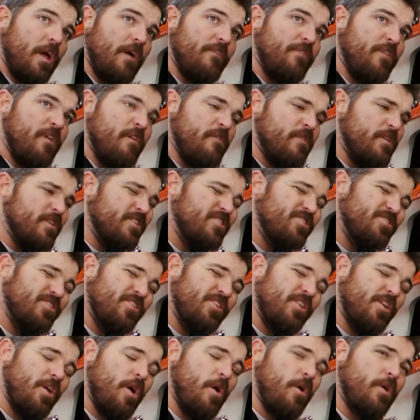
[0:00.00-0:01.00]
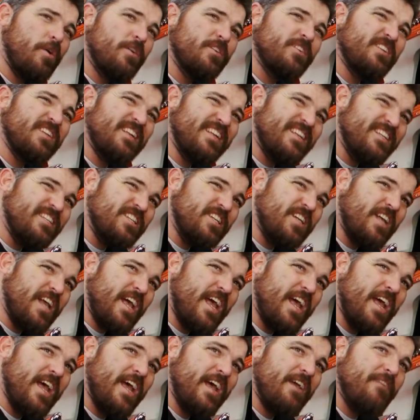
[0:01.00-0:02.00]
off of it. Should lower us an inch and a
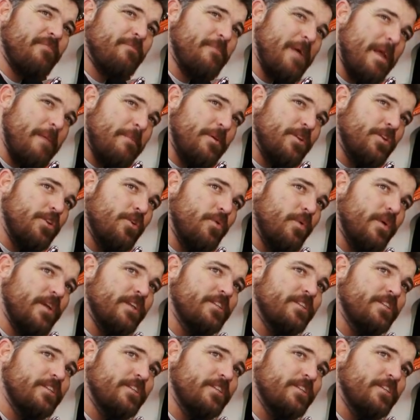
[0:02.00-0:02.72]
half, maybe two